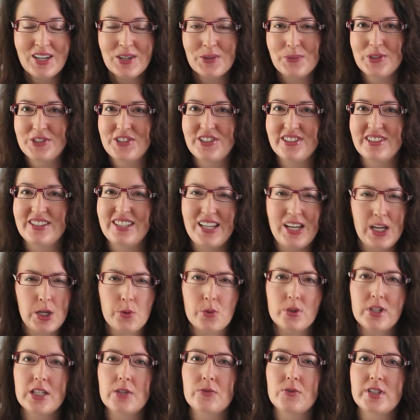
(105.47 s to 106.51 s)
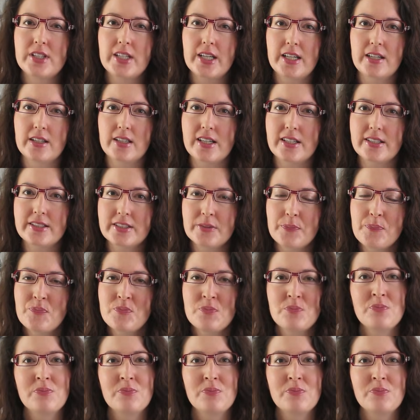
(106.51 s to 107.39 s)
which is equally ridiculous.